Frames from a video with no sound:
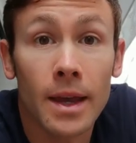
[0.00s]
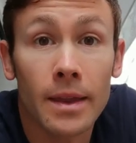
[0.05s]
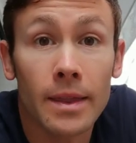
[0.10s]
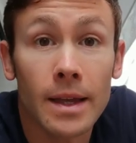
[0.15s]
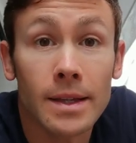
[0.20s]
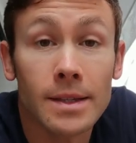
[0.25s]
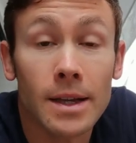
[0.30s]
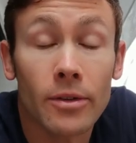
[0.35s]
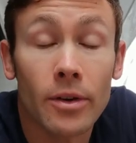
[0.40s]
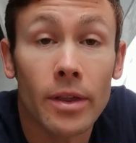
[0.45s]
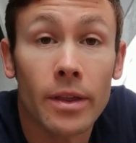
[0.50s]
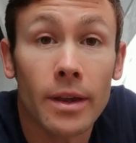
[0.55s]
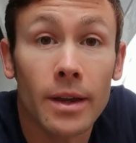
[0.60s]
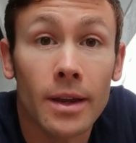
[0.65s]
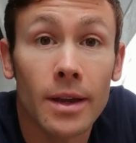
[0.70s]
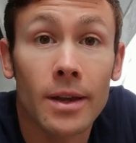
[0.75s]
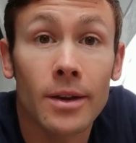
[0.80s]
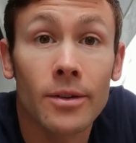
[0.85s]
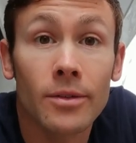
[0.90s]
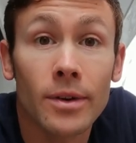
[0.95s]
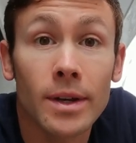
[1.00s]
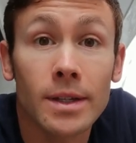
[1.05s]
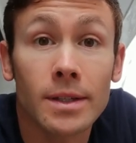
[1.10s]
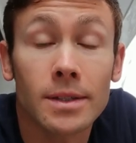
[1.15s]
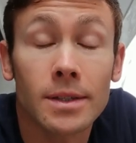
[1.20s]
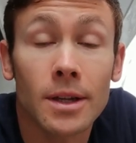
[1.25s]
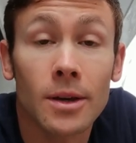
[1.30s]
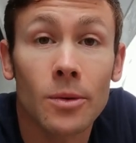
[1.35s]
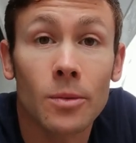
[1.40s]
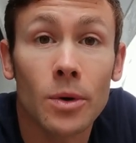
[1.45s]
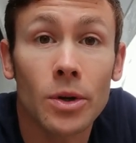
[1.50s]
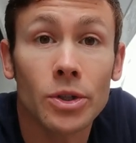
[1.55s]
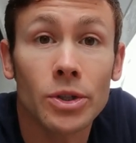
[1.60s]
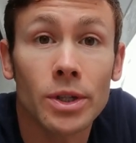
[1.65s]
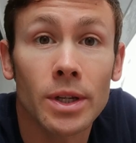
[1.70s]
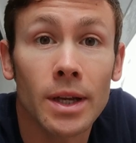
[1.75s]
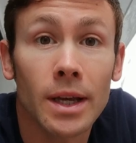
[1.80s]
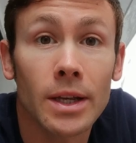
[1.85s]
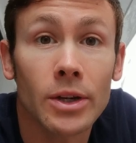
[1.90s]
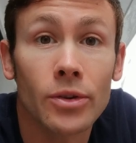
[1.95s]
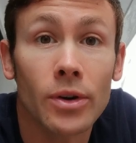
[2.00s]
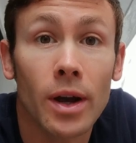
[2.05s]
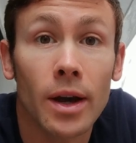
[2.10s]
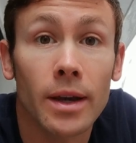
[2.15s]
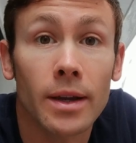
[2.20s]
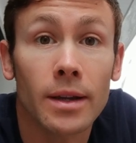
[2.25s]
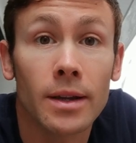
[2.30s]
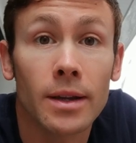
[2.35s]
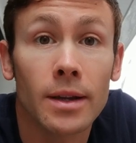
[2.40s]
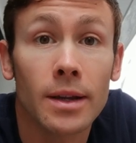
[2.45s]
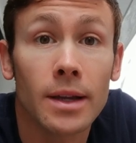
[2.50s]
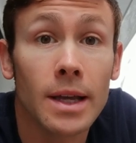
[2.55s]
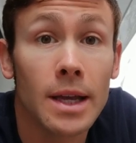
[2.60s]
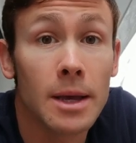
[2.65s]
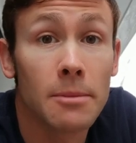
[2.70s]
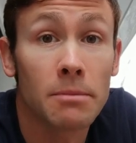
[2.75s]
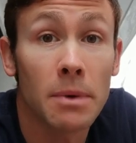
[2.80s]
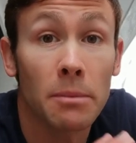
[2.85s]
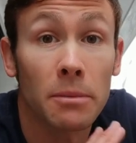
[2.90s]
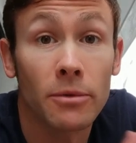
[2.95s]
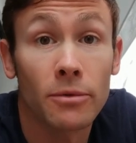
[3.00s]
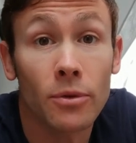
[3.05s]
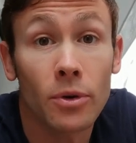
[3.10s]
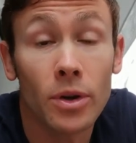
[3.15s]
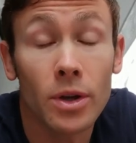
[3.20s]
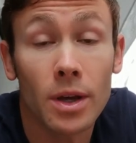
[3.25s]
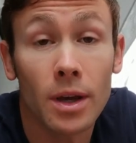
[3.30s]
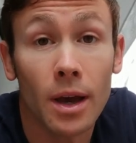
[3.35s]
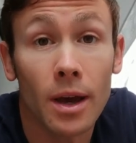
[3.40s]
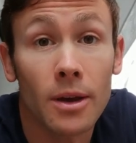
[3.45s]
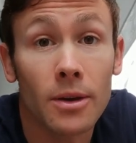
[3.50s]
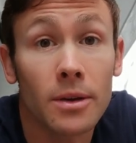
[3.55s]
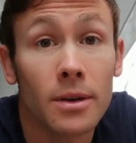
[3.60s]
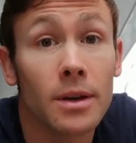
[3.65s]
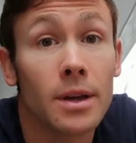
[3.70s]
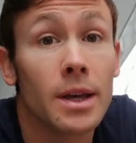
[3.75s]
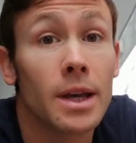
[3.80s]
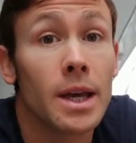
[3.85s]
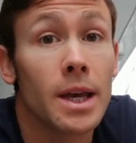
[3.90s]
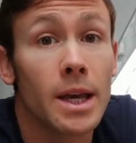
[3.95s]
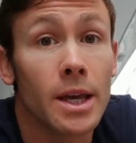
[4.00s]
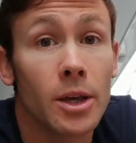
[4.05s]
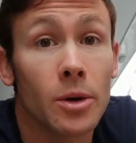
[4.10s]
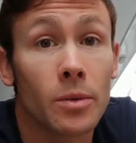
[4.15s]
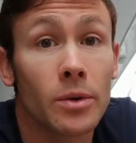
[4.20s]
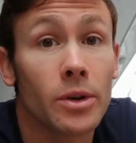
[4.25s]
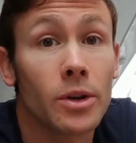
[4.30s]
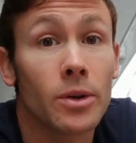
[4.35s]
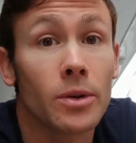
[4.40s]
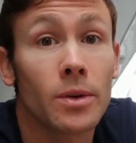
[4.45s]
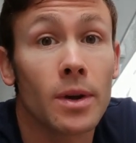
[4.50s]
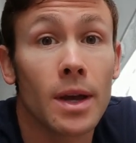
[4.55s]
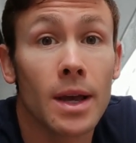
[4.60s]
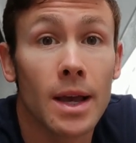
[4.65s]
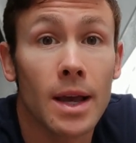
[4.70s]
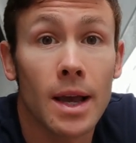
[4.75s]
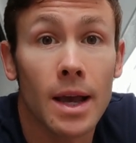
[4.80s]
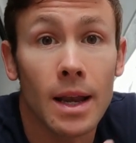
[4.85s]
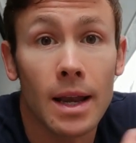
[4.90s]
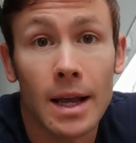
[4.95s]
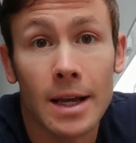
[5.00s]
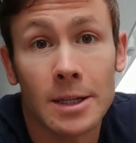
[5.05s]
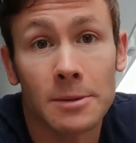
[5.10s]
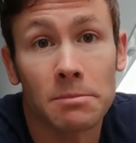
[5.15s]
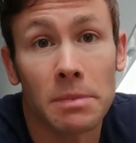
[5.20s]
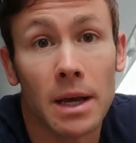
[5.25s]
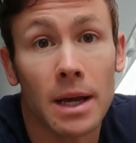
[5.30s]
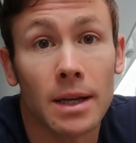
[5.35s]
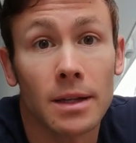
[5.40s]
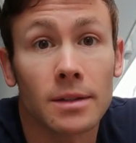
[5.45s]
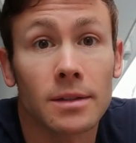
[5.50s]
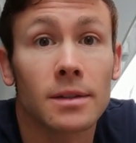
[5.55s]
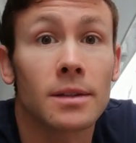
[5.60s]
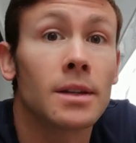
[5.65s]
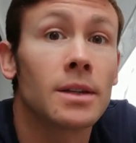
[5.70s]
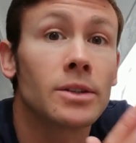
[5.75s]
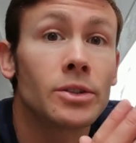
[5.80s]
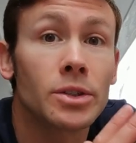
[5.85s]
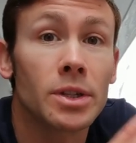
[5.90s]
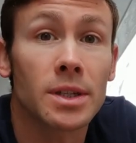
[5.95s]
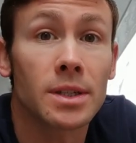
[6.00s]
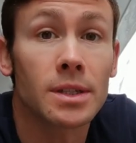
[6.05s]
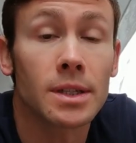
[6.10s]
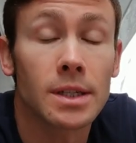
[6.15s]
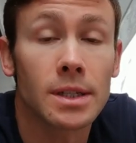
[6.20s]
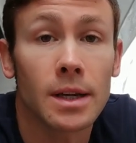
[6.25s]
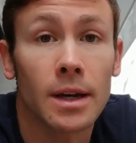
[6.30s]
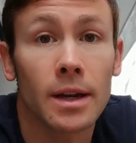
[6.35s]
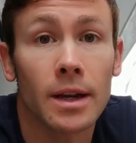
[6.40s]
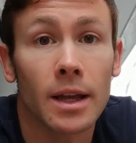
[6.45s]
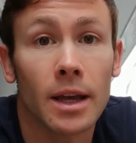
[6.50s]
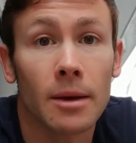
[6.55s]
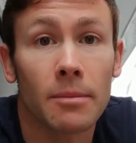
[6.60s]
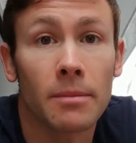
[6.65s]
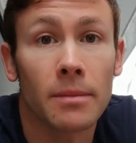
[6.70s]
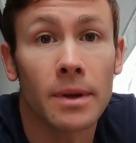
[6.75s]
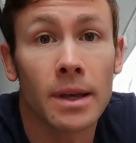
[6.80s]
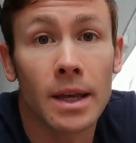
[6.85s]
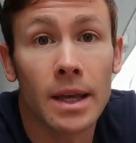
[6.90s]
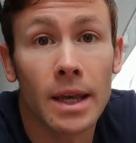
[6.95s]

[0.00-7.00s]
And that's everything rinsed, washed and dried. But before you go, you want to do a last pass just to tidy up